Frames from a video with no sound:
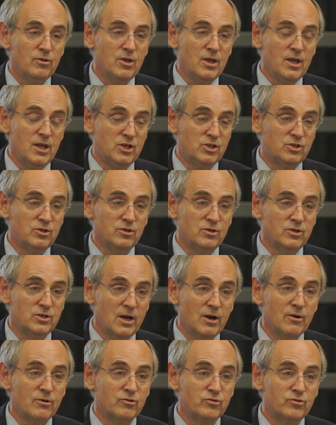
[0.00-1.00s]
eastern
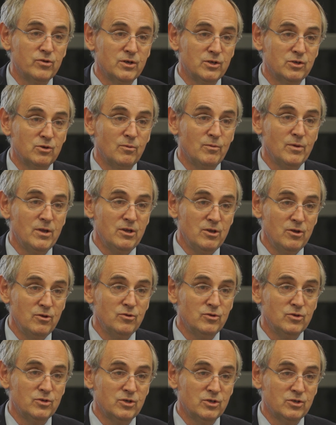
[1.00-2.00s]
territories will be
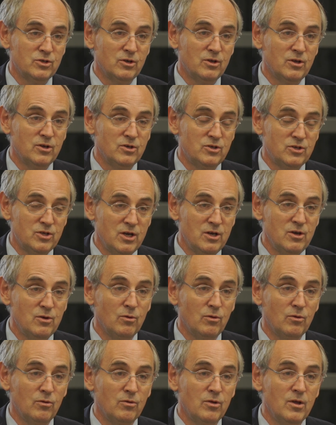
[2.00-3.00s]
used as a
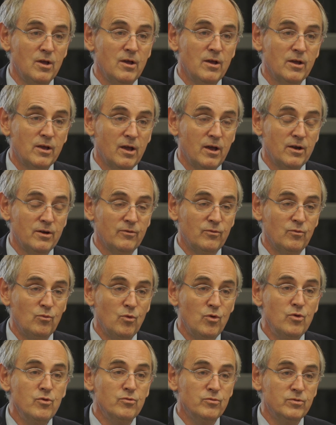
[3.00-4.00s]
continual kind of
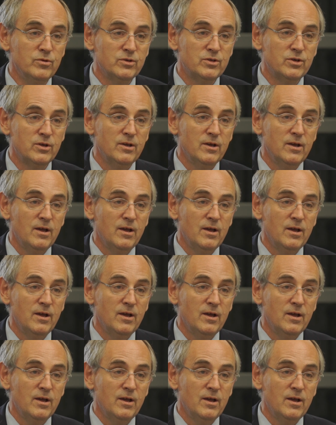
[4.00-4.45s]
wound,